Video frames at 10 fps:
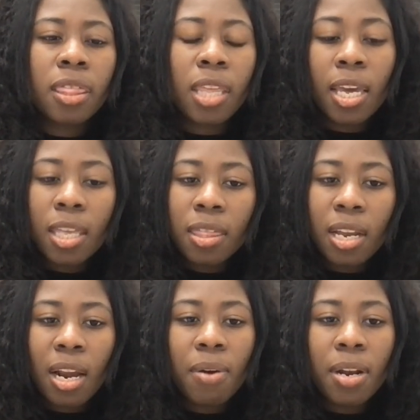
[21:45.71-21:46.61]
think
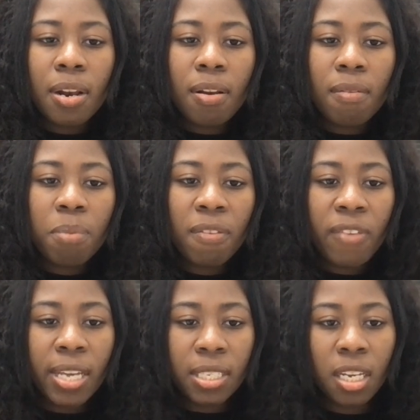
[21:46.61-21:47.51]
that i would be
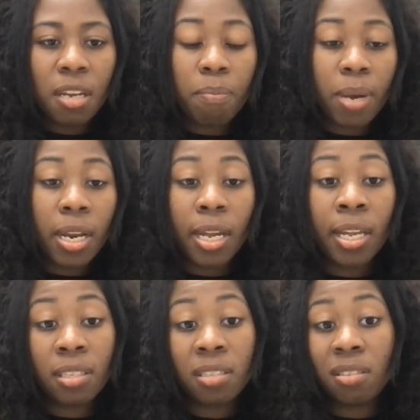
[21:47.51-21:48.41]
facing but
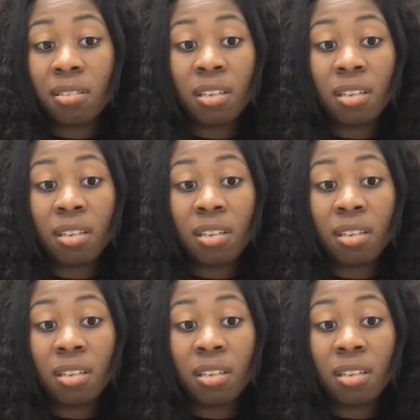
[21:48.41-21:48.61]
it's yeah.